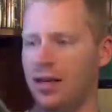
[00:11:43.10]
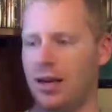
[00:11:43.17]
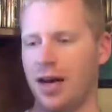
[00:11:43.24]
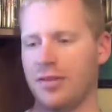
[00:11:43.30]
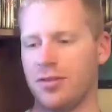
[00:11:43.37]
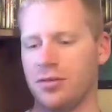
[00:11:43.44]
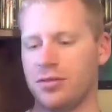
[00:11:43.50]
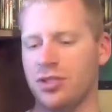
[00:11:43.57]
I
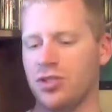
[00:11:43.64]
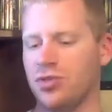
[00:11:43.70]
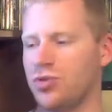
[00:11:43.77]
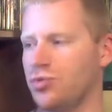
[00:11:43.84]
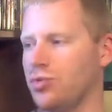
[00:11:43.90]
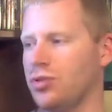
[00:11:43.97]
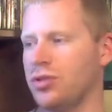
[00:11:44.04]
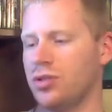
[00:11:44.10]
thought this was
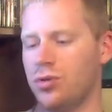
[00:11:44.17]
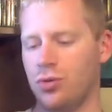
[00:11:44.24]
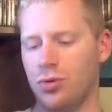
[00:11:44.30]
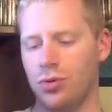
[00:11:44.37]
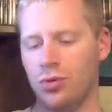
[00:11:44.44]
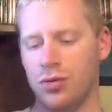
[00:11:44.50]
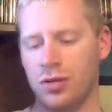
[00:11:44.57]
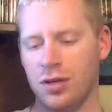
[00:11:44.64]
really
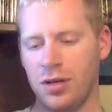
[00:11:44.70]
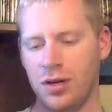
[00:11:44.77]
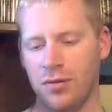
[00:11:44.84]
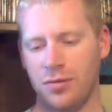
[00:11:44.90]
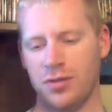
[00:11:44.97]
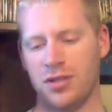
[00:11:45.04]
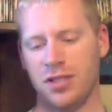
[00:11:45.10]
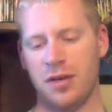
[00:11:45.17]
cool
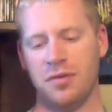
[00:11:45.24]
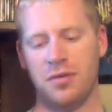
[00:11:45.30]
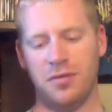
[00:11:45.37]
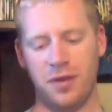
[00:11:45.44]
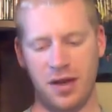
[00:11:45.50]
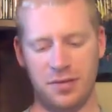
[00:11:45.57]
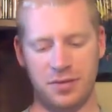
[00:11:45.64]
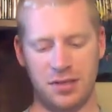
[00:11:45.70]
for
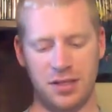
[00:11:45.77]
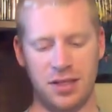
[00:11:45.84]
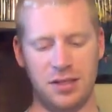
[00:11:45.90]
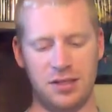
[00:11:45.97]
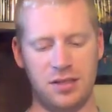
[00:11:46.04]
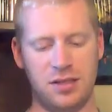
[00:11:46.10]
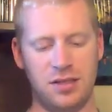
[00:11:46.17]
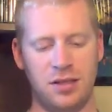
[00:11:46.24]
75
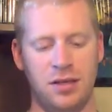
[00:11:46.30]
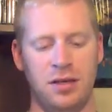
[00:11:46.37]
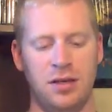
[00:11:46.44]
cents.